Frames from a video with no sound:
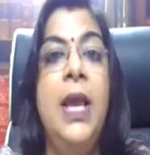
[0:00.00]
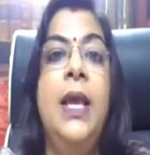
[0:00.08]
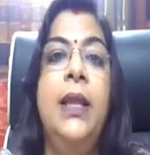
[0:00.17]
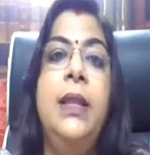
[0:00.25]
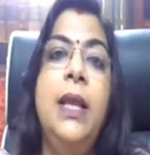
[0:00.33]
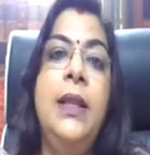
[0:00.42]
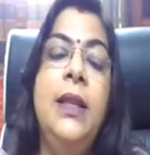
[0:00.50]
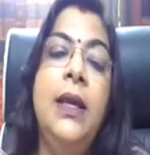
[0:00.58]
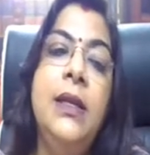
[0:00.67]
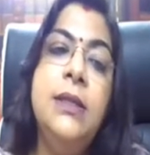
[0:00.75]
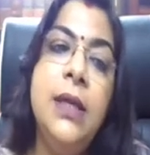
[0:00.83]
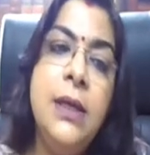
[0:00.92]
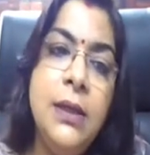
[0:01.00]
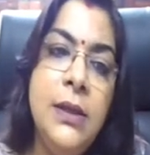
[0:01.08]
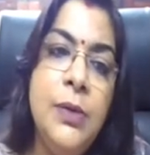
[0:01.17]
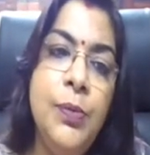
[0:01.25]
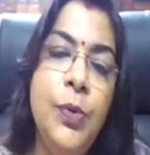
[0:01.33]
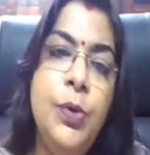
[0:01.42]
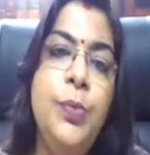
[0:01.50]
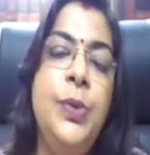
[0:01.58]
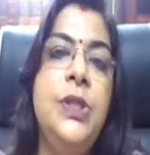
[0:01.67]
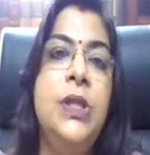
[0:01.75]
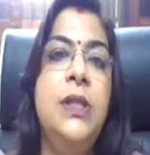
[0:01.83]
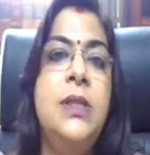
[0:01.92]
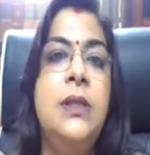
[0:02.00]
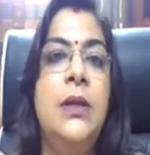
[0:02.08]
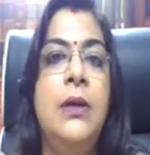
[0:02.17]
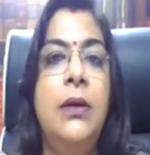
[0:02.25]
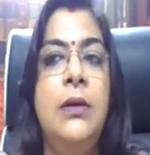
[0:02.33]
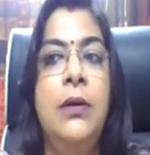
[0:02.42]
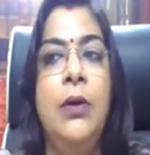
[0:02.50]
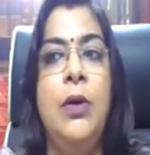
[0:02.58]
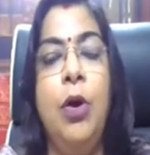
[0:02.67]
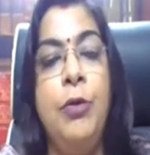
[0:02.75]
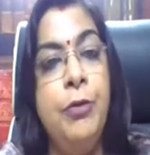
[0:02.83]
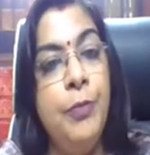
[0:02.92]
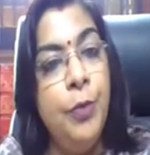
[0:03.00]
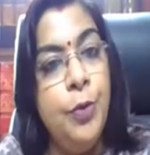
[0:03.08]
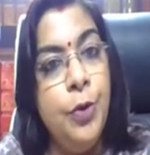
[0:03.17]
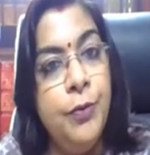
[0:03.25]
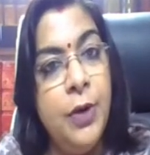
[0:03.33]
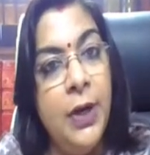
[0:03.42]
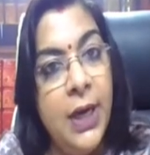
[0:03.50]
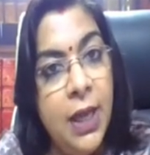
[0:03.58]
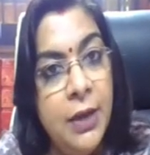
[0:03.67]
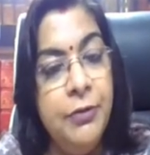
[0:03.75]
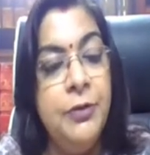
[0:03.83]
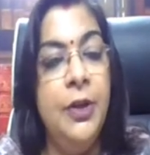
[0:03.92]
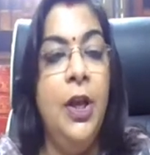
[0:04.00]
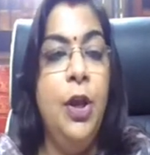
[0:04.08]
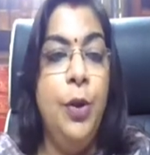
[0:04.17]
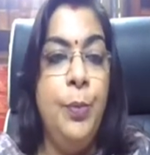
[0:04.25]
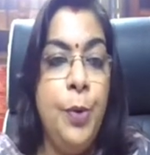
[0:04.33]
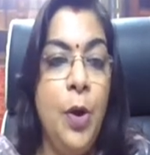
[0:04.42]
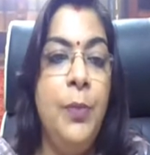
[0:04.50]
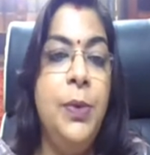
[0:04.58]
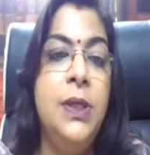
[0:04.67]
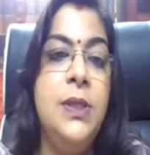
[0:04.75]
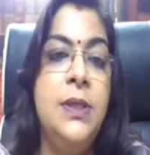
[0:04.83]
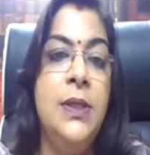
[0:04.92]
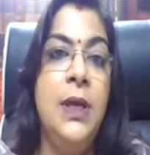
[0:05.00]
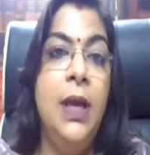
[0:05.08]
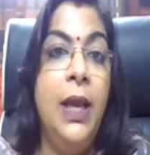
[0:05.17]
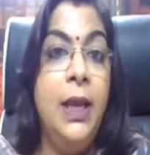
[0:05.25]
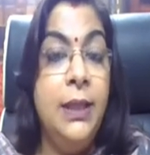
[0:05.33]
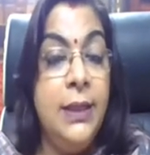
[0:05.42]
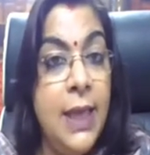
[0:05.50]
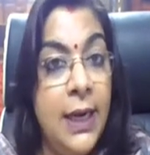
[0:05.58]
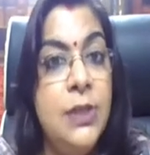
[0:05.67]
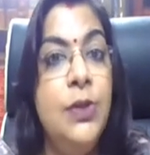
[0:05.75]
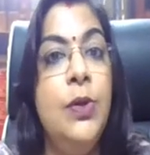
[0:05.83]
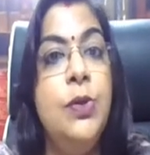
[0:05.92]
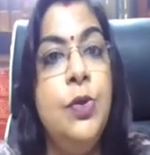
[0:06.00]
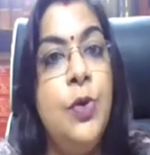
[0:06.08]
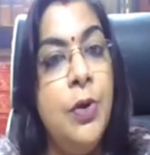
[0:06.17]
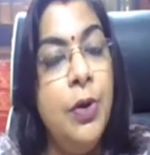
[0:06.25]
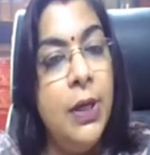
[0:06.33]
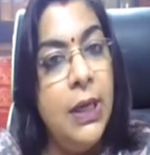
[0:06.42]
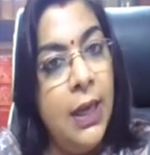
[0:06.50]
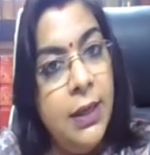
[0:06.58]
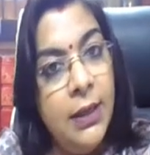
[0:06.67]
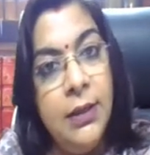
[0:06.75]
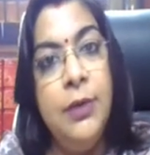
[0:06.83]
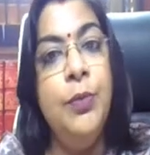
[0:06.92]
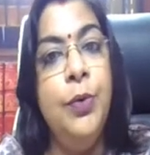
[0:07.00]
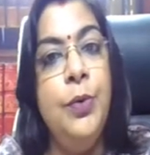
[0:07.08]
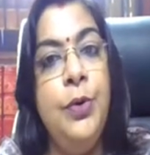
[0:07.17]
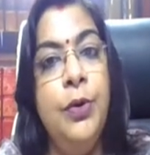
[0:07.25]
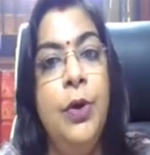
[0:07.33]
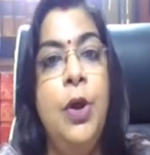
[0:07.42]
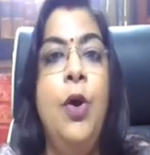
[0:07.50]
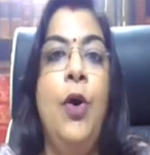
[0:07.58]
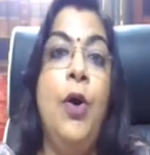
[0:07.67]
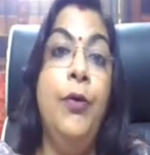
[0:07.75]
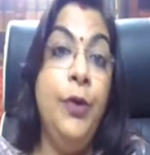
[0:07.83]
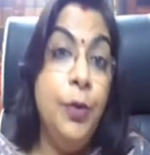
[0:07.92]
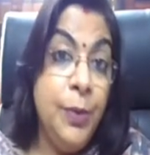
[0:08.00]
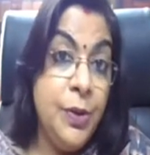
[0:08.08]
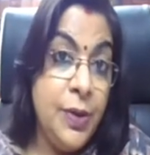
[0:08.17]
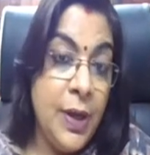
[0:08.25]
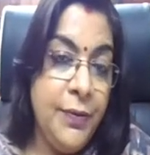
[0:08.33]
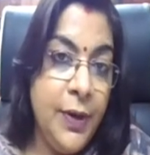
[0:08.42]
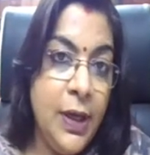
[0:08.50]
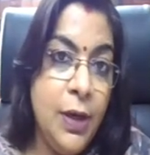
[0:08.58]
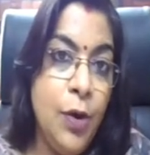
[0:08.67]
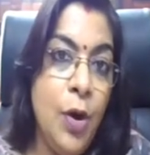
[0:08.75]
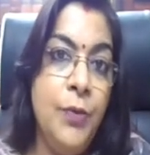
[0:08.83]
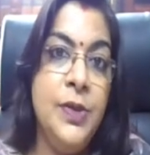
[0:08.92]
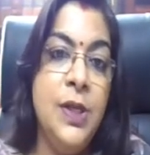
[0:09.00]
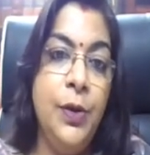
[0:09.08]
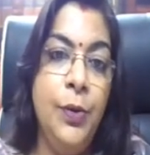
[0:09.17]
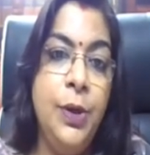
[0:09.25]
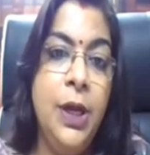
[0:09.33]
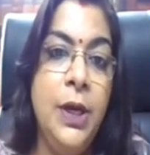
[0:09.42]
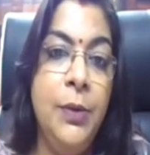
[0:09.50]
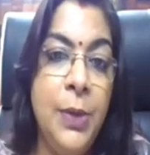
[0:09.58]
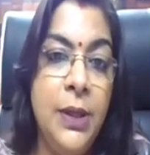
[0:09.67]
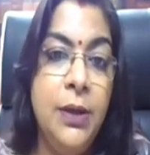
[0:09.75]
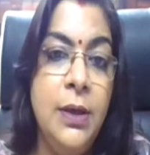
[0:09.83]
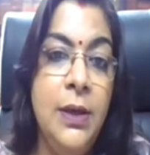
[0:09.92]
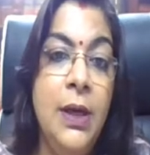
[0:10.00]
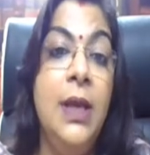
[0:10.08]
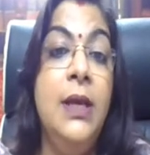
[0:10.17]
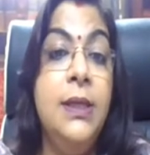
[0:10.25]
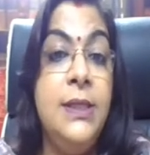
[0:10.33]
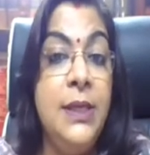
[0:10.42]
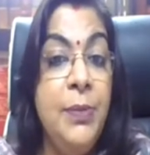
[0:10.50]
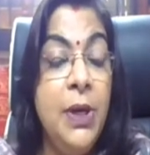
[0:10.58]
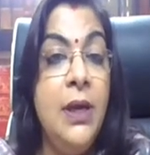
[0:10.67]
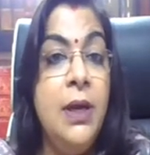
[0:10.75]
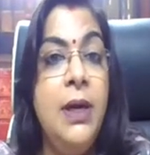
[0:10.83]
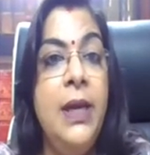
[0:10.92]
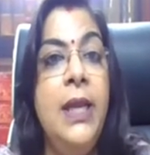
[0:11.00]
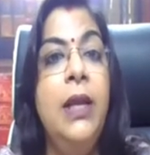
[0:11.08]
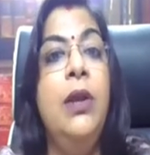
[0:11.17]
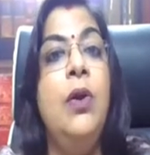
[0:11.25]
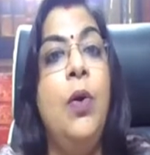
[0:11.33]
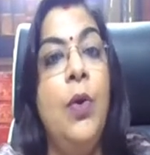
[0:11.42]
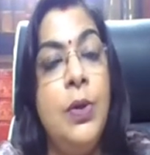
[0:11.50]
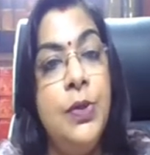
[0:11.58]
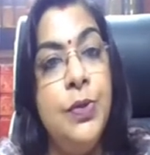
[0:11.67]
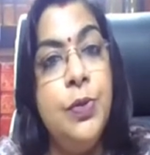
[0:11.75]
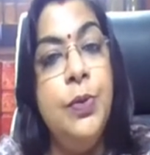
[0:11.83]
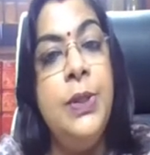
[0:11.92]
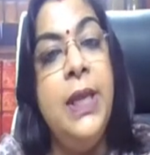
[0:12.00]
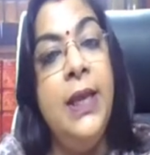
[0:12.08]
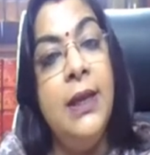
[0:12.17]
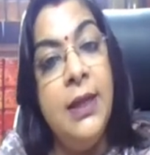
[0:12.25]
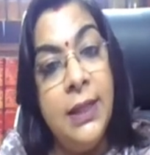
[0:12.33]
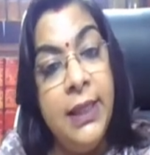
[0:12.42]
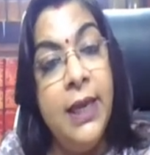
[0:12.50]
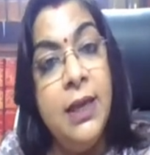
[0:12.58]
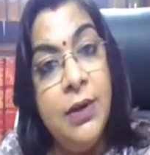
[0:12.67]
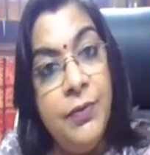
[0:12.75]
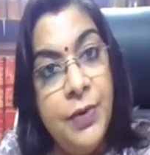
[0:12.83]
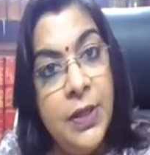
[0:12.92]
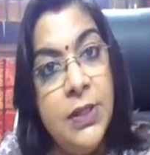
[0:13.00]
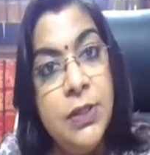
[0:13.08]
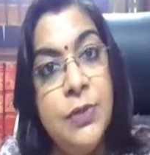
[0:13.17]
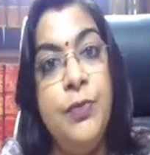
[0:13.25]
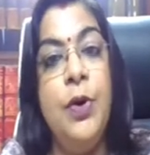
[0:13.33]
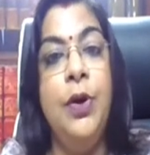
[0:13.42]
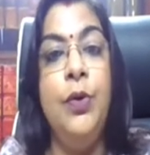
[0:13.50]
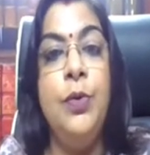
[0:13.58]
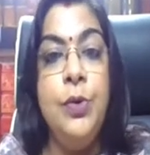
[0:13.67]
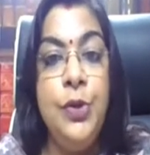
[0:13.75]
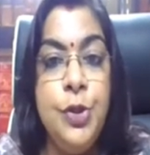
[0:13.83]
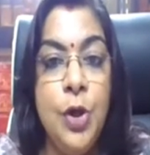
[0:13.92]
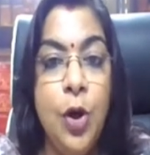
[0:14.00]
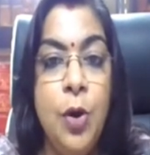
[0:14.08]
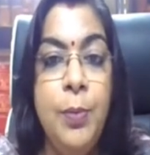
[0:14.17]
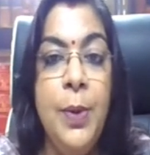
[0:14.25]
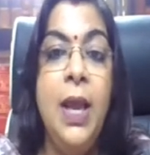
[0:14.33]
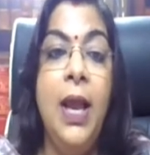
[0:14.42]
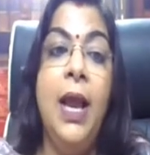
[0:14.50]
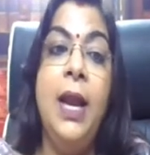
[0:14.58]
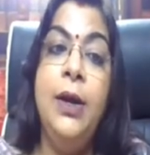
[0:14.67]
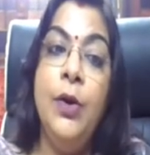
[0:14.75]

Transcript: Then there is another mode which is uh, of a mode of a love, promise. That is also another mode of human trafficking of a surrogate mother similarly also they can they convince for a good job and a